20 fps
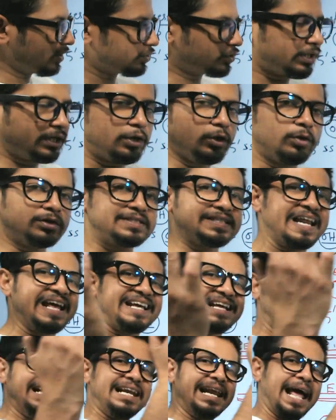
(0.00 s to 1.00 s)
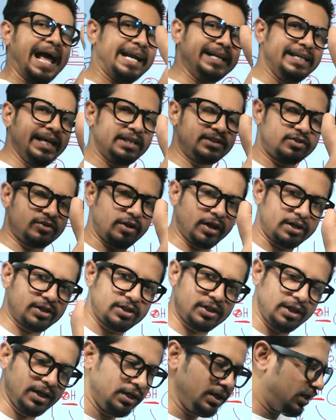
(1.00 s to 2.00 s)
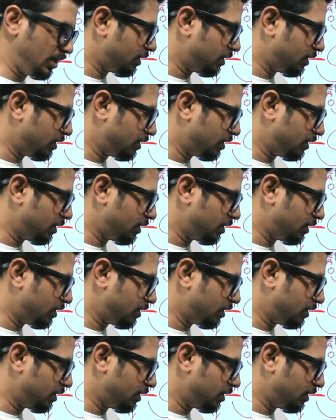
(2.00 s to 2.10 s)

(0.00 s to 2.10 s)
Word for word: So it looks like a lariat structure,